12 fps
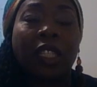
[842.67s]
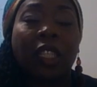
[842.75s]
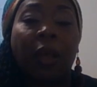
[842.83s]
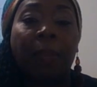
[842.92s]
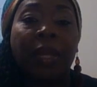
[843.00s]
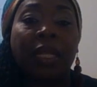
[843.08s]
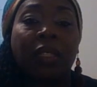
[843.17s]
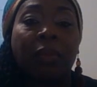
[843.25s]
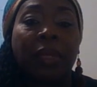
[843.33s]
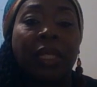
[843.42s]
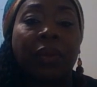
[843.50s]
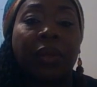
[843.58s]
stop being so
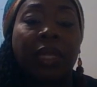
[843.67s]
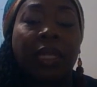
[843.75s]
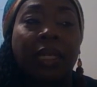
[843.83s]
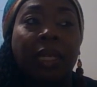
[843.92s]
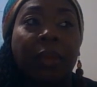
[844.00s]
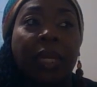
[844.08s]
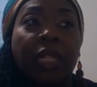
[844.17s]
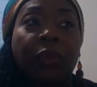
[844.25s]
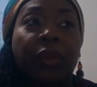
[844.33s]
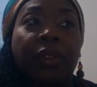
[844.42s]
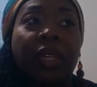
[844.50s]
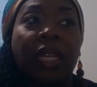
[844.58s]
materialistic, because
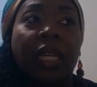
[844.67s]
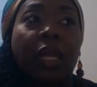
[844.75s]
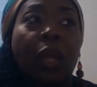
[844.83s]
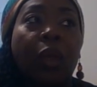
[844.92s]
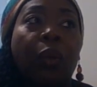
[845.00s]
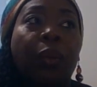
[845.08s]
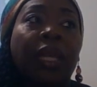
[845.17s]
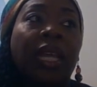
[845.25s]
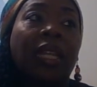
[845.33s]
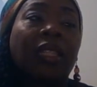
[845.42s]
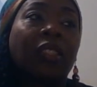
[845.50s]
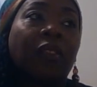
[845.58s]
we're thinking we
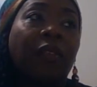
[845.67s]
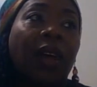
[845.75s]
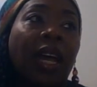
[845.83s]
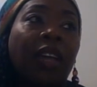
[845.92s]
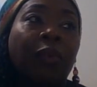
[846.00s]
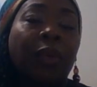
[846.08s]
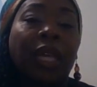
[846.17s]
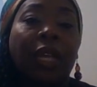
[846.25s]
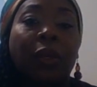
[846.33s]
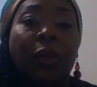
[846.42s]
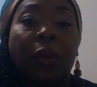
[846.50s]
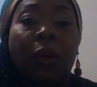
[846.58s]
can't survive, we
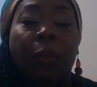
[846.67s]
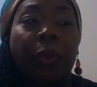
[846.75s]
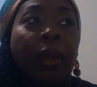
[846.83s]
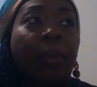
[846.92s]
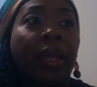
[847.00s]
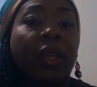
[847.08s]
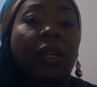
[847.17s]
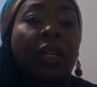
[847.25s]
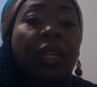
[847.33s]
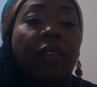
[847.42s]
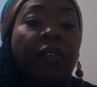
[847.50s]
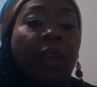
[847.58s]
can't cope, where am I going to
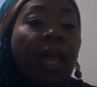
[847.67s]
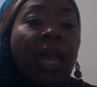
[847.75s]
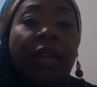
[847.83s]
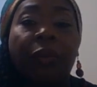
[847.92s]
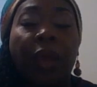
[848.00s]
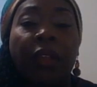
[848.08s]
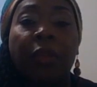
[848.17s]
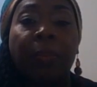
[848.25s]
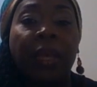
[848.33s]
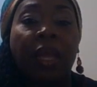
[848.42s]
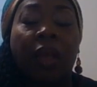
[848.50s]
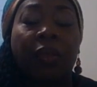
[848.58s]
live? I'd rather
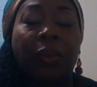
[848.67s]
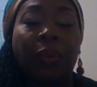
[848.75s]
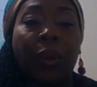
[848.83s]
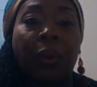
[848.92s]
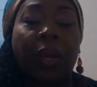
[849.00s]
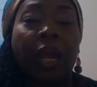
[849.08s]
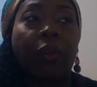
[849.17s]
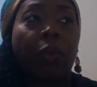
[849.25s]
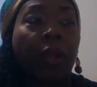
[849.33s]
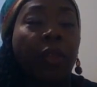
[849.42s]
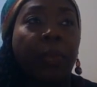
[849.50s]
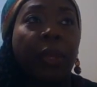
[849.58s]
be on the road. I'd
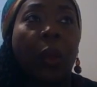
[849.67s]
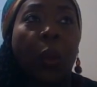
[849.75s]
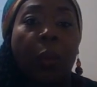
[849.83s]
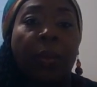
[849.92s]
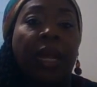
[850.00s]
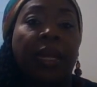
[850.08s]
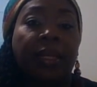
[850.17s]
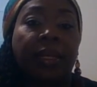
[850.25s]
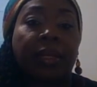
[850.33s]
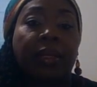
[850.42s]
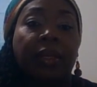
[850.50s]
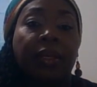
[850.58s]
rather be
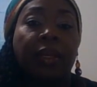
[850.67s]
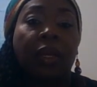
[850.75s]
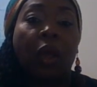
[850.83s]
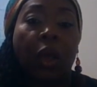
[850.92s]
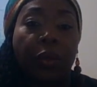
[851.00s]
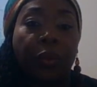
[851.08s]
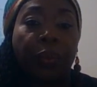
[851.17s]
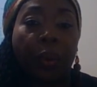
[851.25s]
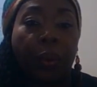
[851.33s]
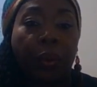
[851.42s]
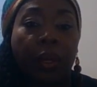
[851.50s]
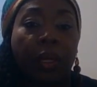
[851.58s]
homeless on the
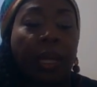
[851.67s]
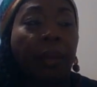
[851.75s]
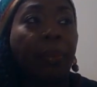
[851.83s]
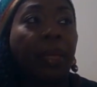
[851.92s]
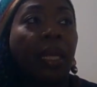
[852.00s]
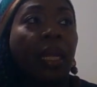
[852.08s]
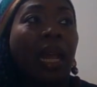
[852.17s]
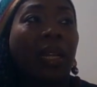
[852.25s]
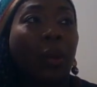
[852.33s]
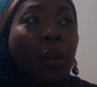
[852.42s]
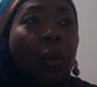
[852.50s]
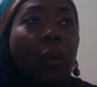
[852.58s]
road than being
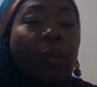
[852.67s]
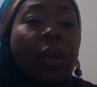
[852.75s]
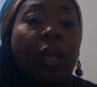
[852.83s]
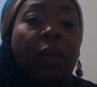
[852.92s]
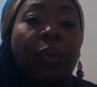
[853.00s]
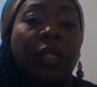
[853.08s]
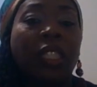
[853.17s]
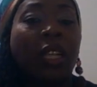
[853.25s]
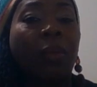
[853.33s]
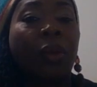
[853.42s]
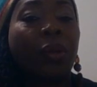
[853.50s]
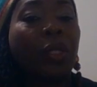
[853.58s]
at home with
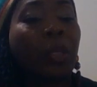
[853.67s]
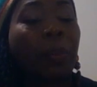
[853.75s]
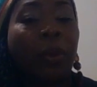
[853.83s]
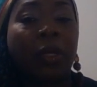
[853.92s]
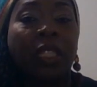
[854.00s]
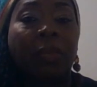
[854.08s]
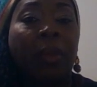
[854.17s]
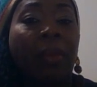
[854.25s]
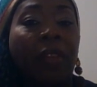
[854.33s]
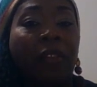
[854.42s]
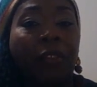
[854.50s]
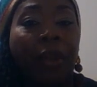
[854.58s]
someone who's supposed to be
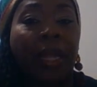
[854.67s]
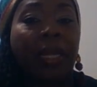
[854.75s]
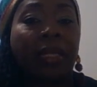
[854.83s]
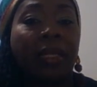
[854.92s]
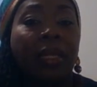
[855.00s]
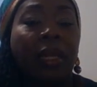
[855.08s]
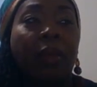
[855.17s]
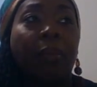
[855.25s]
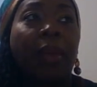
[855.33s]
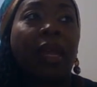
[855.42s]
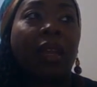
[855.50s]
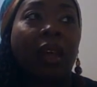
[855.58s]
my friend,
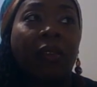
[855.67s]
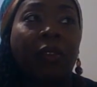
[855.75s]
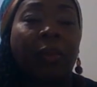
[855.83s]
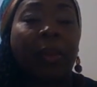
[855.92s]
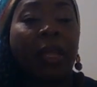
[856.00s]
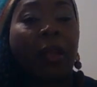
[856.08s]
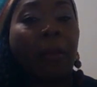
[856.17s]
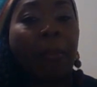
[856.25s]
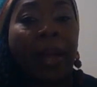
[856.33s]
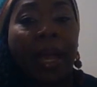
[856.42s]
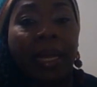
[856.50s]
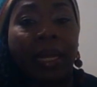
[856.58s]
my lover, my
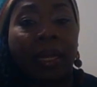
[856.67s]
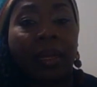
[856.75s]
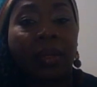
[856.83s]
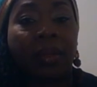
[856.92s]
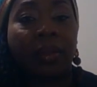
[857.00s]
companion,